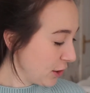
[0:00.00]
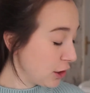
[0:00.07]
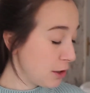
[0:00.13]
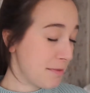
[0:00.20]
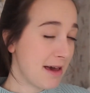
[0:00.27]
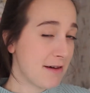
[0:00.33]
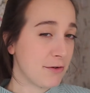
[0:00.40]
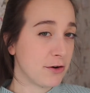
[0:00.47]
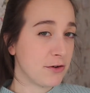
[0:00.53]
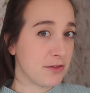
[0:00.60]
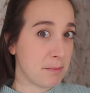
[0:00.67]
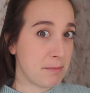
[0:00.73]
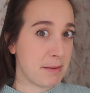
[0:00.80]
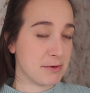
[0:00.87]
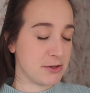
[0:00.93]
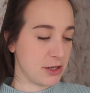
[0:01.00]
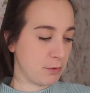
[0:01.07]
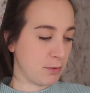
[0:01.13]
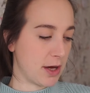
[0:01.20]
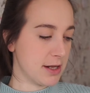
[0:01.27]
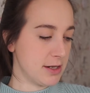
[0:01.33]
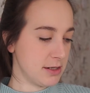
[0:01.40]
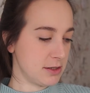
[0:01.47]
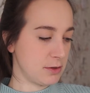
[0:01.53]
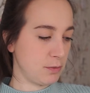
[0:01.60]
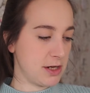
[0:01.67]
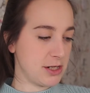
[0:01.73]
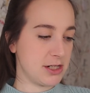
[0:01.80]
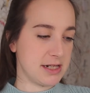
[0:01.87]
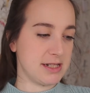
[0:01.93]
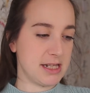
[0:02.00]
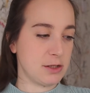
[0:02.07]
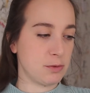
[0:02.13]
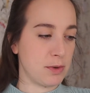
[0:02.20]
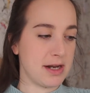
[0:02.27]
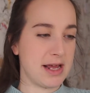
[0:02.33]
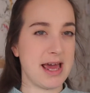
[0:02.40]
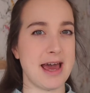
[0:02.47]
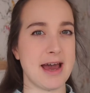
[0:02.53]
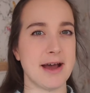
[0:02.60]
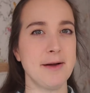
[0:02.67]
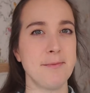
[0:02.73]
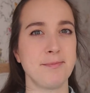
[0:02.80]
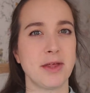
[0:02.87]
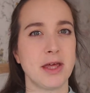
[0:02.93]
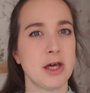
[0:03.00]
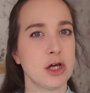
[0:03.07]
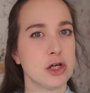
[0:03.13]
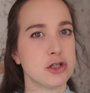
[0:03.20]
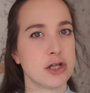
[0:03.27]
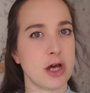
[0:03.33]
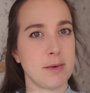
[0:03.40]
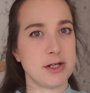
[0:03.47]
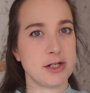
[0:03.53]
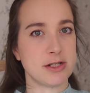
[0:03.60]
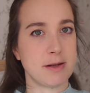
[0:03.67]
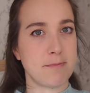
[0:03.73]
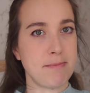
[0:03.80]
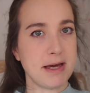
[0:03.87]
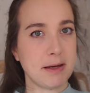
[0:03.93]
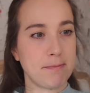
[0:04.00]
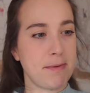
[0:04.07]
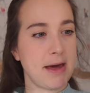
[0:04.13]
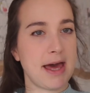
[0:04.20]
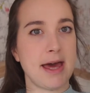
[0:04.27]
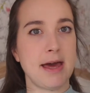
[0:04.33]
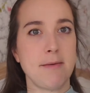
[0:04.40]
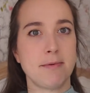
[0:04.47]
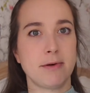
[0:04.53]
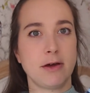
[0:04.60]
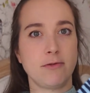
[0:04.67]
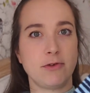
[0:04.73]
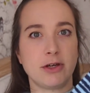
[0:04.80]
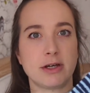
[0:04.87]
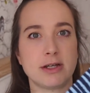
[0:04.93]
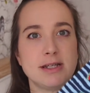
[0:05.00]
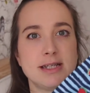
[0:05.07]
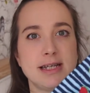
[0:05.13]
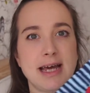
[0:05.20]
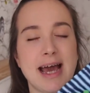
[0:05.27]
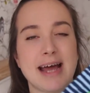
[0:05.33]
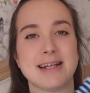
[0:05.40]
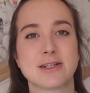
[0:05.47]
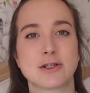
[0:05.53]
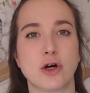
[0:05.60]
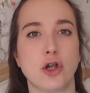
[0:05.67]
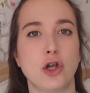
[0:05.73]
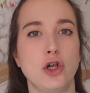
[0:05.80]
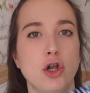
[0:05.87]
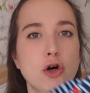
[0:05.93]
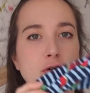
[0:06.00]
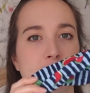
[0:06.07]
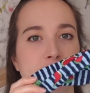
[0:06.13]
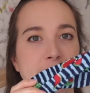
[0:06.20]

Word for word: you may have heard of the Bibado ones, which is this one here. So it's just a big bib, if you can see, and it's got long